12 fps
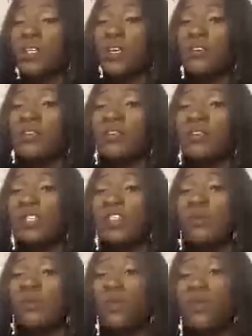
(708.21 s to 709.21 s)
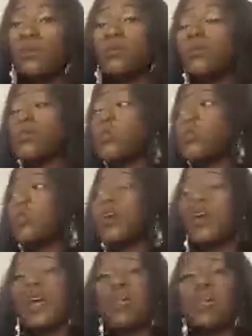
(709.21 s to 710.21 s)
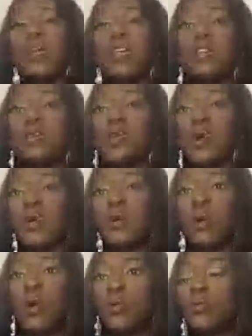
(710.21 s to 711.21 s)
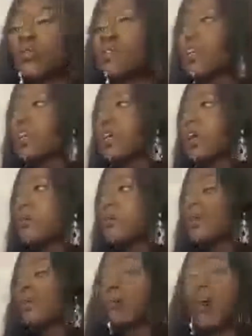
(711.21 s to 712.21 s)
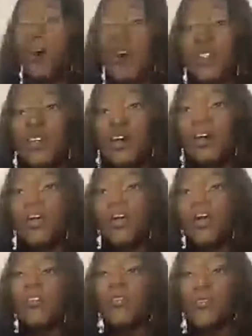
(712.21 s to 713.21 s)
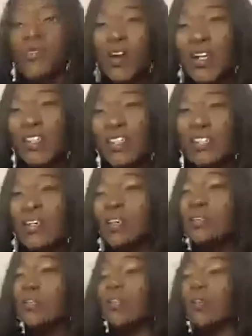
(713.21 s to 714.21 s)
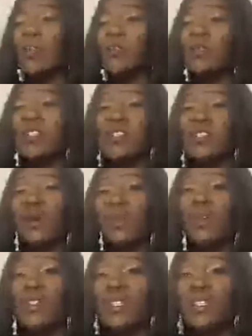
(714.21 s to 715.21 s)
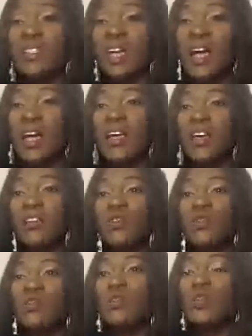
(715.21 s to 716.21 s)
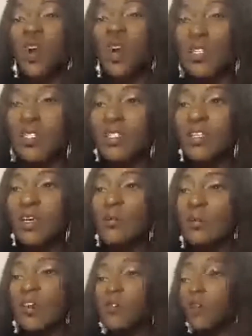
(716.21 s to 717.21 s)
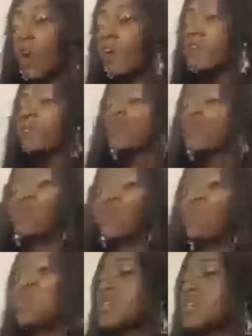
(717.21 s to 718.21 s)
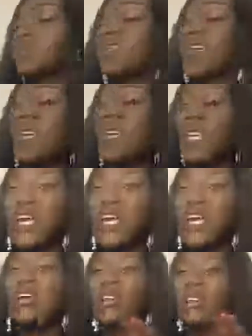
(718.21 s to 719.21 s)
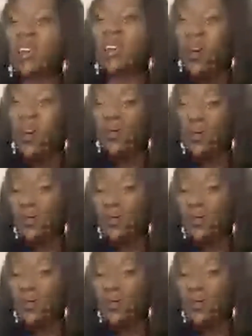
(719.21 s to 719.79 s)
If you need support from a mentor, a coach, a partner, a friend, it could be somebody that you trust, but you have to speak to somebody and get the help.